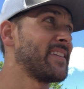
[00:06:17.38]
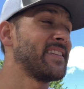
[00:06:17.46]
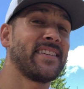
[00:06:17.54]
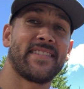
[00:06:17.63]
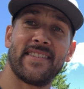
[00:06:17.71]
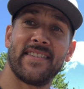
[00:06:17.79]

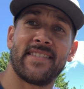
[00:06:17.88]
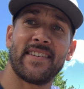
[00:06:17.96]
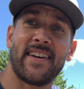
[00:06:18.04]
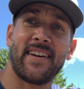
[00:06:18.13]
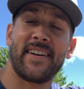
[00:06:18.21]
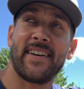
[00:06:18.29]
this is
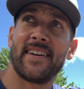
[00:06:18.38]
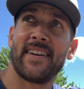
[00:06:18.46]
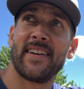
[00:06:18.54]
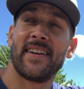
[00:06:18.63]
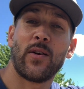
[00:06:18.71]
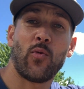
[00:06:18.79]

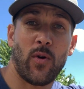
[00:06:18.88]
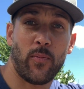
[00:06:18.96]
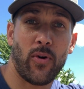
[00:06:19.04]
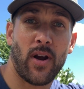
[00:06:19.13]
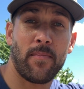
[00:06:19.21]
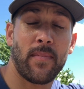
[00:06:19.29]
one
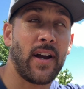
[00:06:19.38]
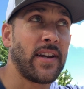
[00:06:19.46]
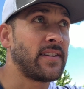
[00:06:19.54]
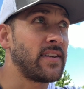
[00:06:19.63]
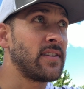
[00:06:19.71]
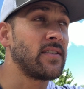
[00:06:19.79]
problem I
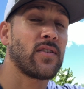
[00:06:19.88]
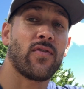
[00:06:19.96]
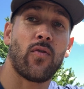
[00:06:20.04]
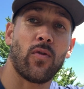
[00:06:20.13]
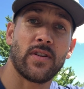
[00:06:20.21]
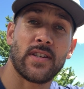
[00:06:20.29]
didn't
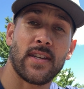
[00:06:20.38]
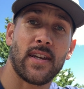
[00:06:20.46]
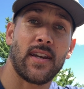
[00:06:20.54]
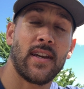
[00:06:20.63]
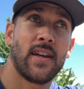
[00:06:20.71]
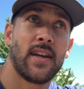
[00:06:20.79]

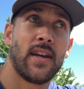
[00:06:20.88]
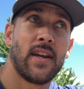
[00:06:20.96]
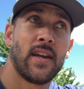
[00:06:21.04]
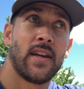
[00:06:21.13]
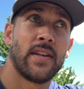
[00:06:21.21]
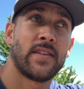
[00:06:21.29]
foresee.
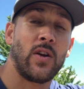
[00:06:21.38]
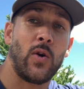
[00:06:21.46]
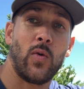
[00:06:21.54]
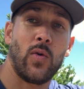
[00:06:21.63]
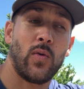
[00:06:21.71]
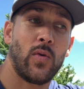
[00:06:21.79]

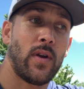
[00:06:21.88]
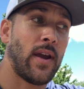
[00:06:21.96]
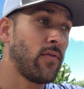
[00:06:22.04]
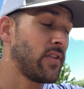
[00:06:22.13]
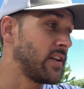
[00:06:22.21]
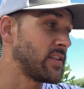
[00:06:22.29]
So
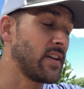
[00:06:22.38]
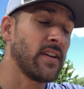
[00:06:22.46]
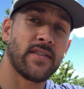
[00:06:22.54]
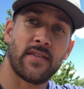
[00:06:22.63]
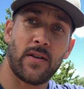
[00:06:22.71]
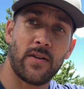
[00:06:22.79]
everything is
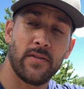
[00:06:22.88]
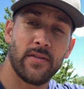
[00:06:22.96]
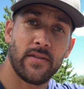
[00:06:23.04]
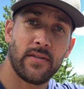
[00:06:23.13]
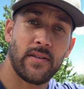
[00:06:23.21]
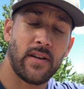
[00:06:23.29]
installed,
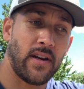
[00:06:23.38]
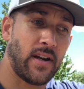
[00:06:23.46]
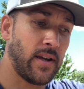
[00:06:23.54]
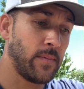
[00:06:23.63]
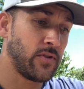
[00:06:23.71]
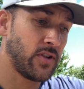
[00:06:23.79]
and I
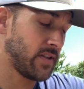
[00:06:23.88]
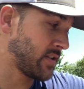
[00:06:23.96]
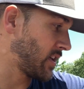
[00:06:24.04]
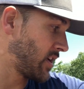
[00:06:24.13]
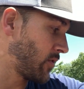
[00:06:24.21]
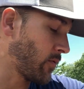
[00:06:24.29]
am just
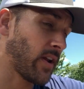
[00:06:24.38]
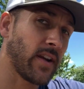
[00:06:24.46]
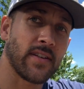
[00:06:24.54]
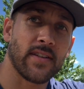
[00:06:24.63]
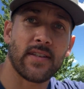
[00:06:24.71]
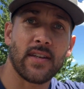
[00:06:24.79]
getting ready
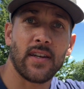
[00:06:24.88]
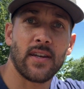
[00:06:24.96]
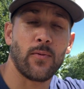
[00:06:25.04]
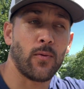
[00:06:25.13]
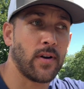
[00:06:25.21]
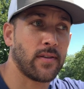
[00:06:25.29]
to see
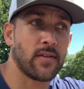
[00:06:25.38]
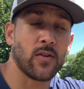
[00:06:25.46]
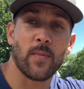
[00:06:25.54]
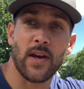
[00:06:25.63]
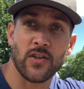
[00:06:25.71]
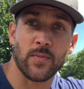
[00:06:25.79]
what the new
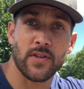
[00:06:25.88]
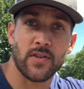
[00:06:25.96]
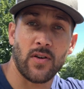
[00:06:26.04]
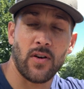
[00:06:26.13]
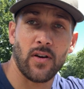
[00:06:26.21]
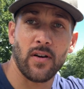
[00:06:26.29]
measurements
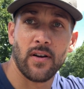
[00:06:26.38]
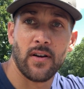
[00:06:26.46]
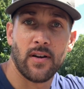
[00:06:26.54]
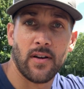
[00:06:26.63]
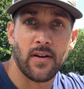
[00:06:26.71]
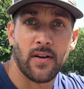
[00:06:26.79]
are
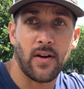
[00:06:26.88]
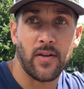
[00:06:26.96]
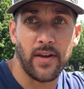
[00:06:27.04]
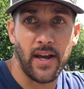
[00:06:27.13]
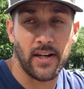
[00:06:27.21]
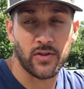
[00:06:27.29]
on
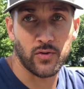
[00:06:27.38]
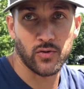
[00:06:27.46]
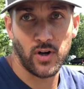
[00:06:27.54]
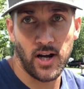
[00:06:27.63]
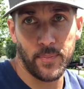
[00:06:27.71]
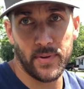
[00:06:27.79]
the actual
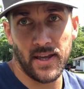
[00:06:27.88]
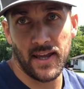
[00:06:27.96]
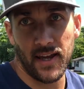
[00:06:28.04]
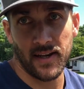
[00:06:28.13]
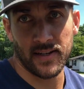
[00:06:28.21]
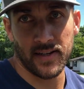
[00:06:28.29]
drop.
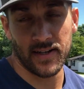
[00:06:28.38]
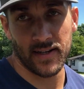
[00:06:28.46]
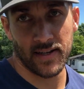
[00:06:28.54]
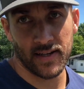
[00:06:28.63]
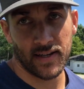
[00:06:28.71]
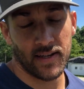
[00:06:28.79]
And
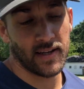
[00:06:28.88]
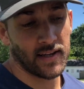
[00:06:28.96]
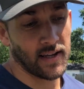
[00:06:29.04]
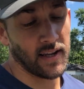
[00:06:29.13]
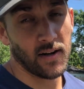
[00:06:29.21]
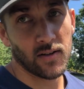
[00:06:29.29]

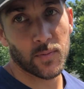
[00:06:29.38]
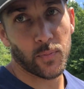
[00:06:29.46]
here's a